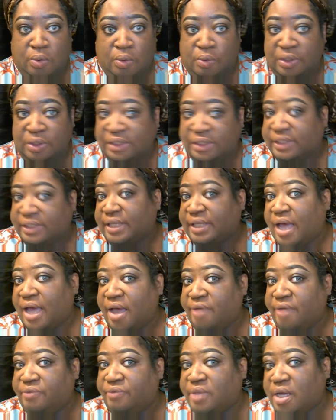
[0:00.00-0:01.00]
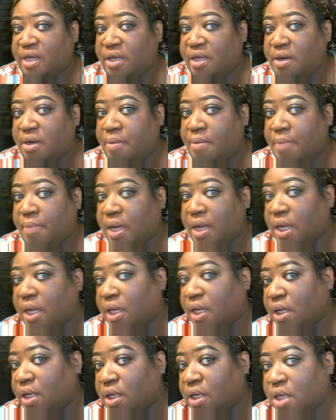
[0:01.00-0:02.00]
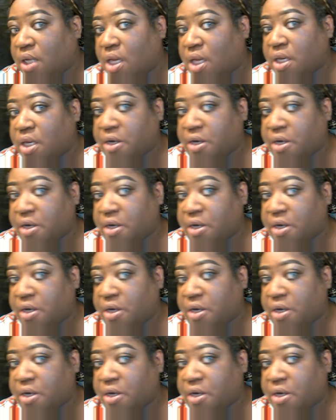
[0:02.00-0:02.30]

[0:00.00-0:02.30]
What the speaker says: once I've done my color